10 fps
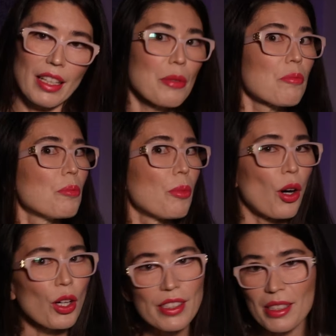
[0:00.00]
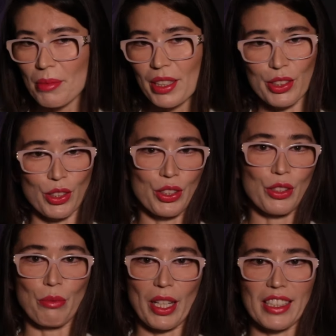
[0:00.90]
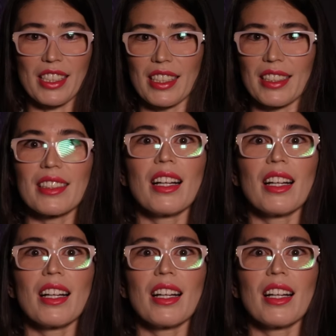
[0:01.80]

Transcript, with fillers: are impossible not to mention.